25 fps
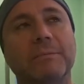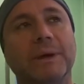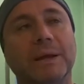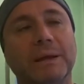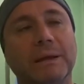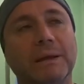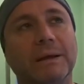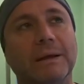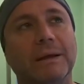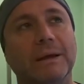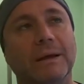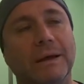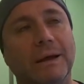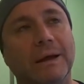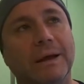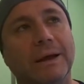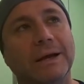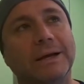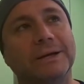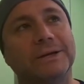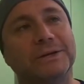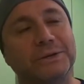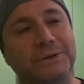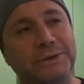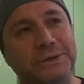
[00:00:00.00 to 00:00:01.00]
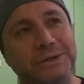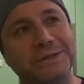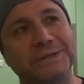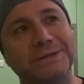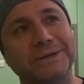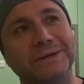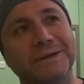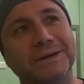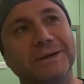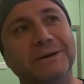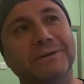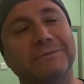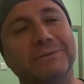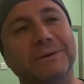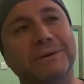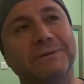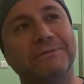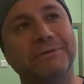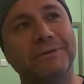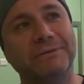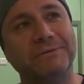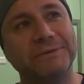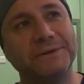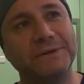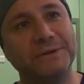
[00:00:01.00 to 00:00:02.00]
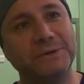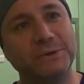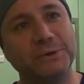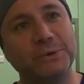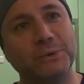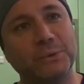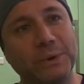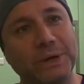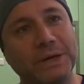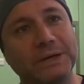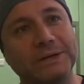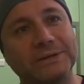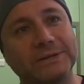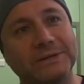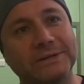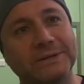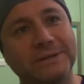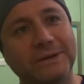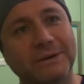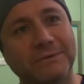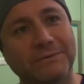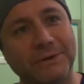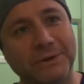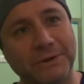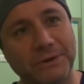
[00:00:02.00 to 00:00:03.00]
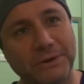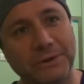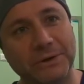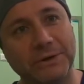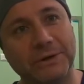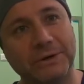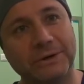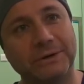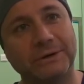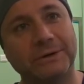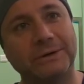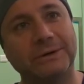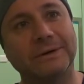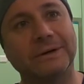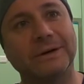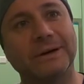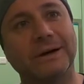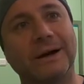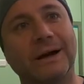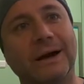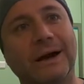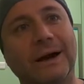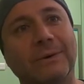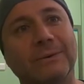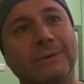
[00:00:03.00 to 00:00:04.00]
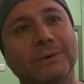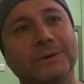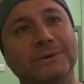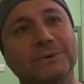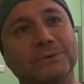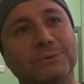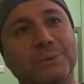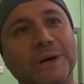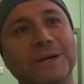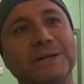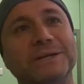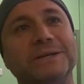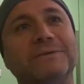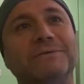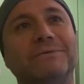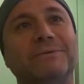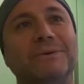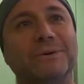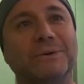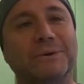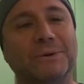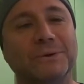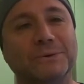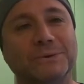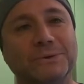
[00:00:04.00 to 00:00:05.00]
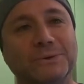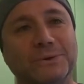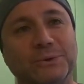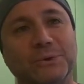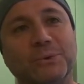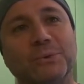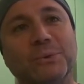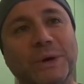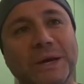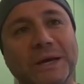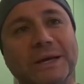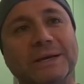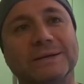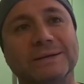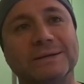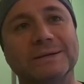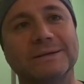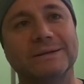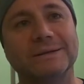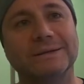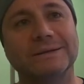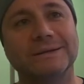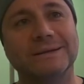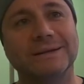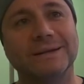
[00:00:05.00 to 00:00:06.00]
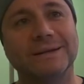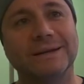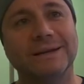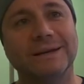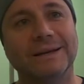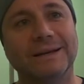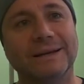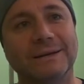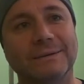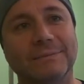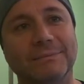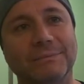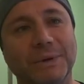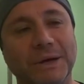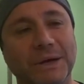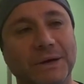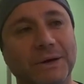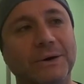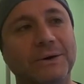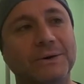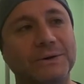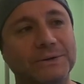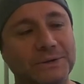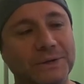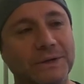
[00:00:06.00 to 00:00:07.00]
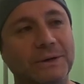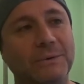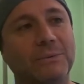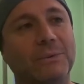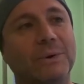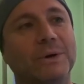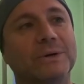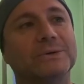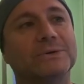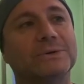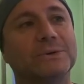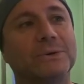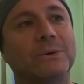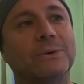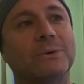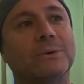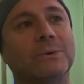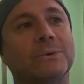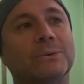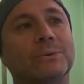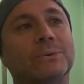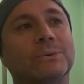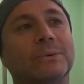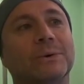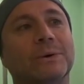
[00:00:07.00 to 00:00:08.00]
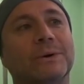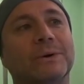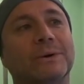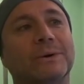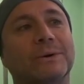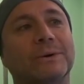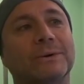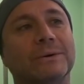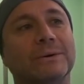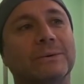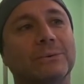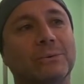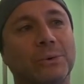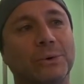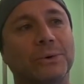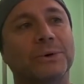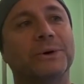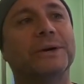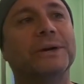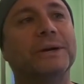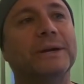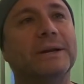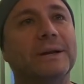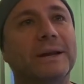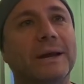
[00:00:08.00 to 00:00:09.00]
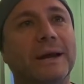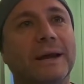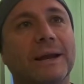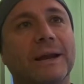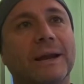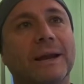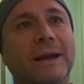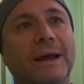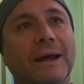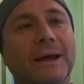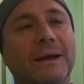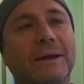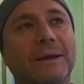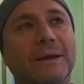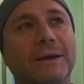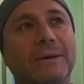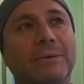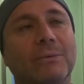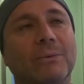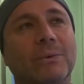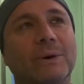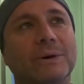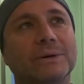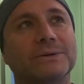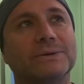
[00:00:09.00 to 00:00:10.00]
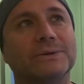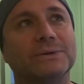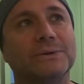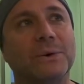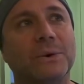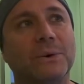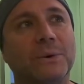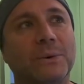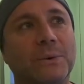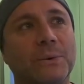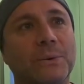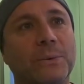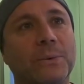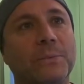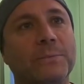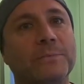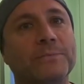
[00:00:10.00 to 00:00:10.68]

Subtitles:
But interestingly, of the 52 weeks of the year, I was waiting for those 2 weeks because it was so rewarding and it was so